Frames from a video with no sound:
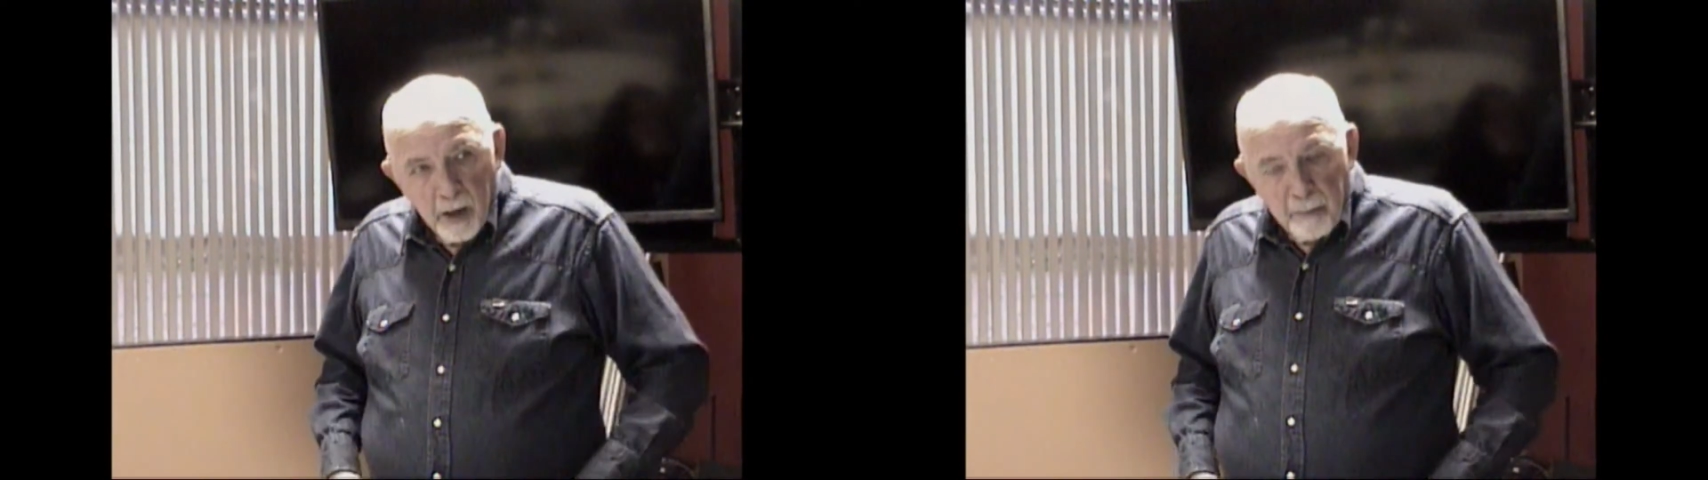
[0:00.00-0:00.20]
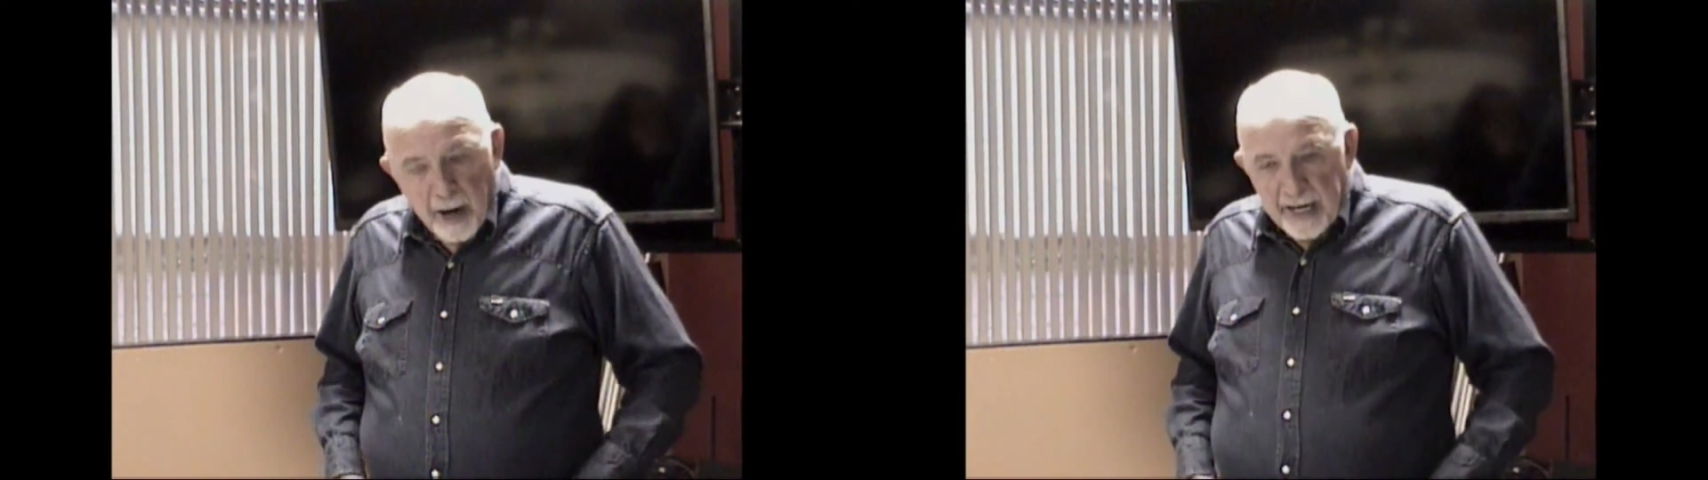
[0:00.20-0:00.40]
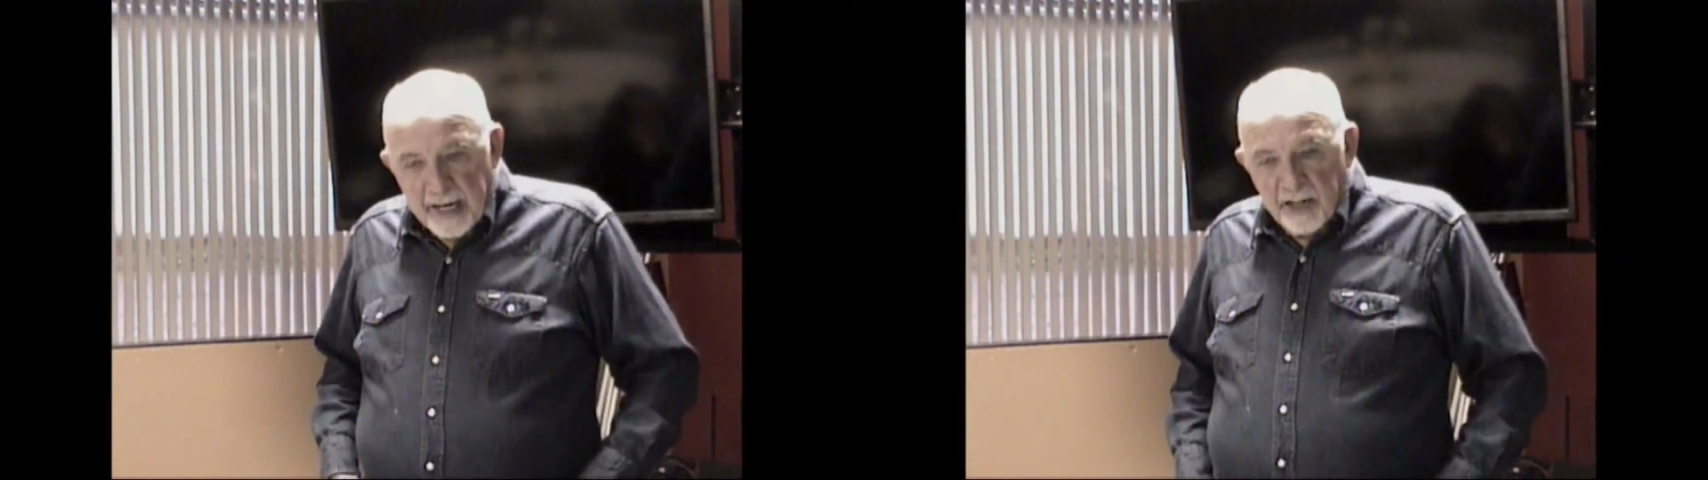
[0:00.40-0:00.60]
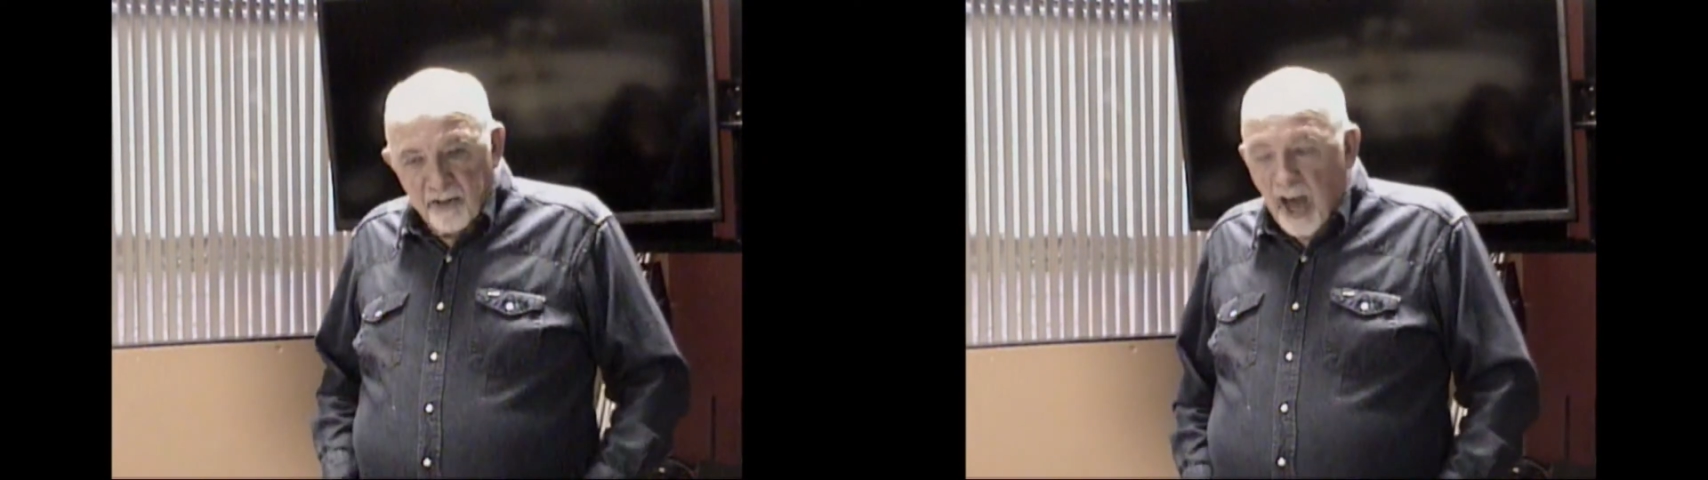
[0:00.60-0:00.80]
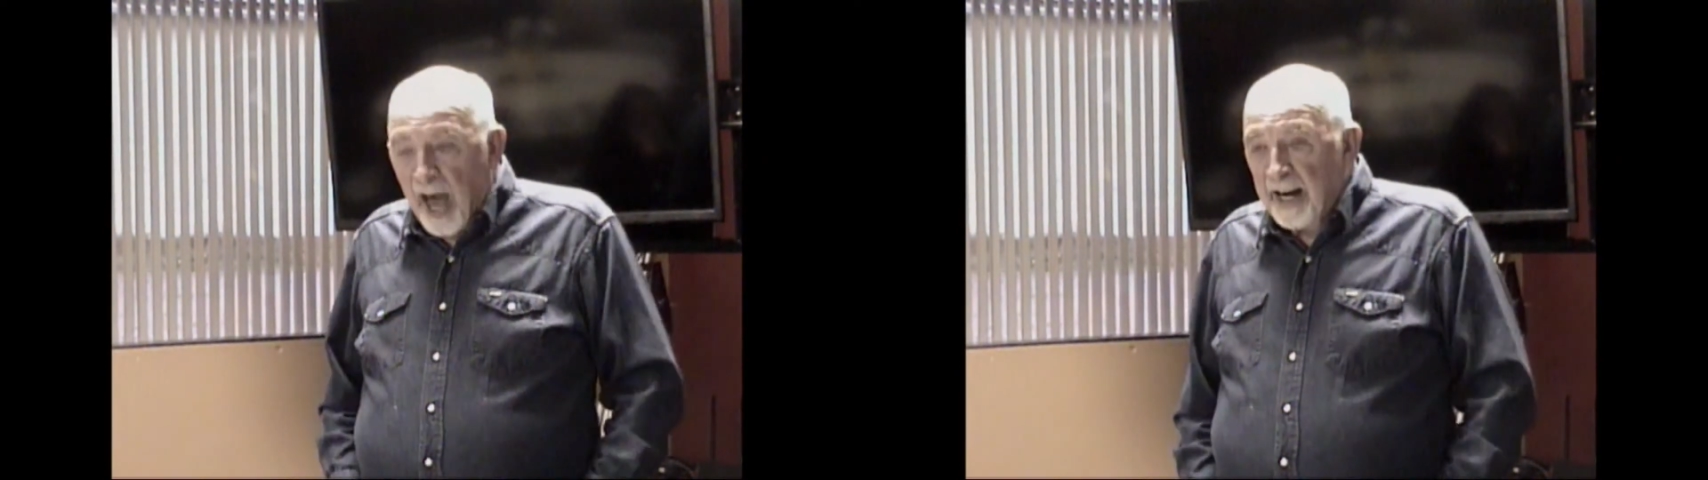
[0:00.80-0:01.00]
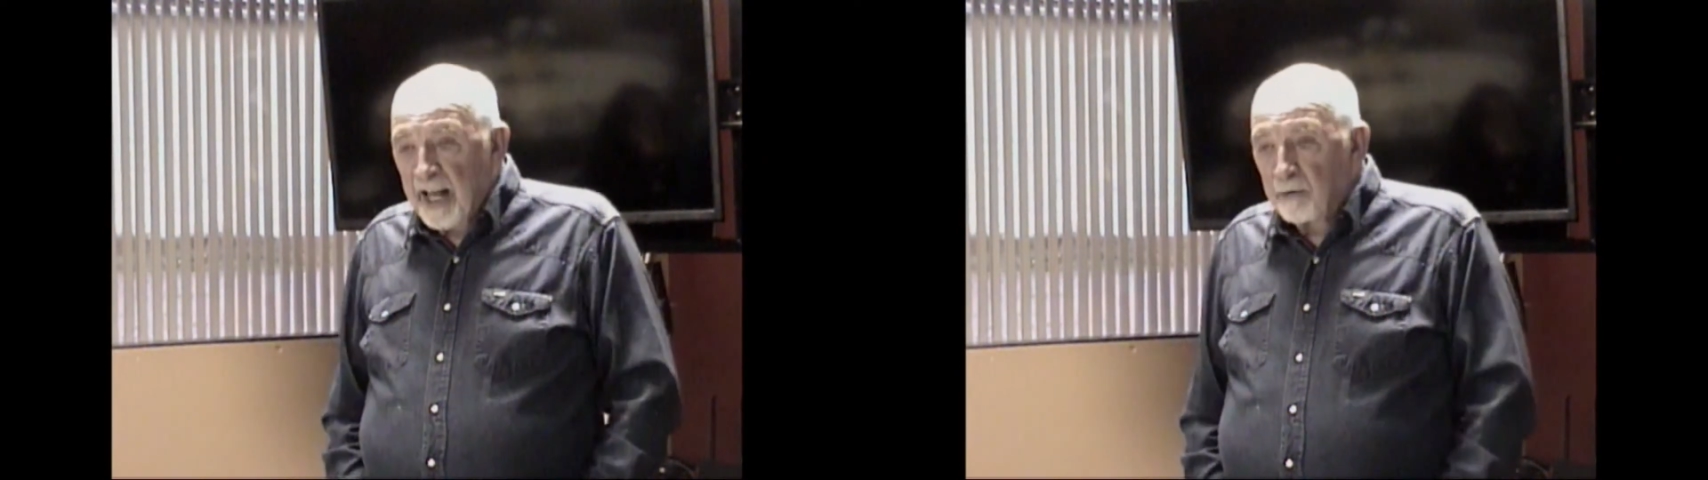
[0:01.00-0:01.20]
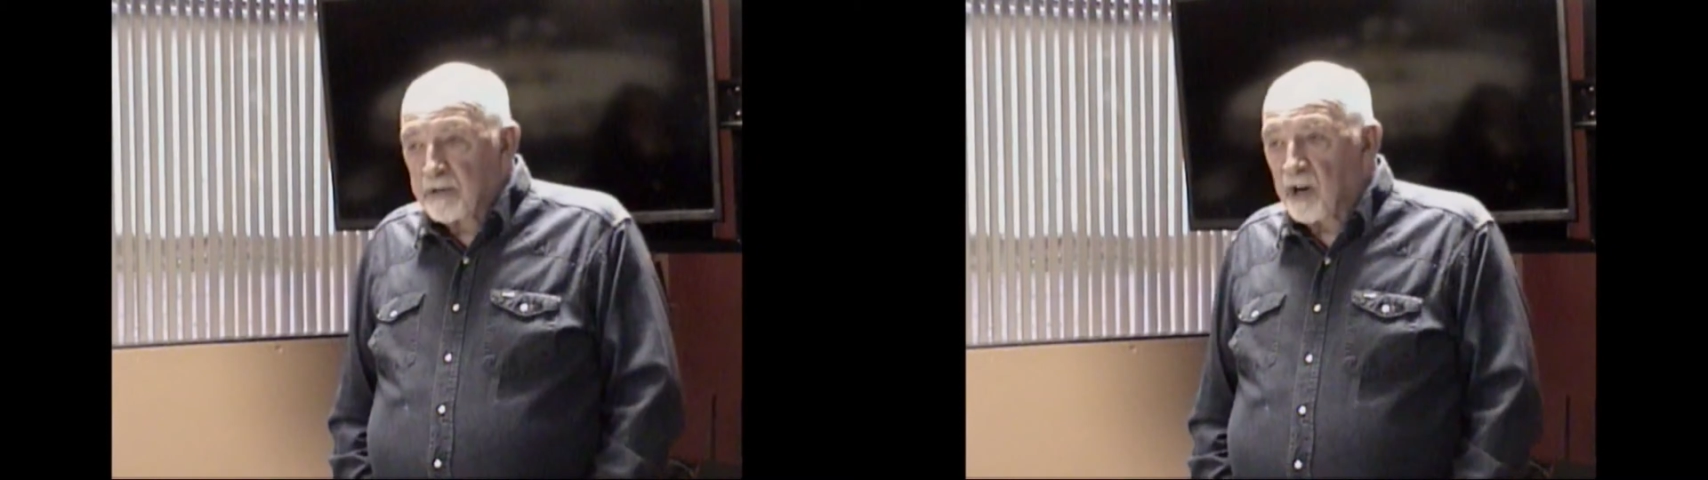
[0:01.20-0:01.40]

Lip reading: But he decided he was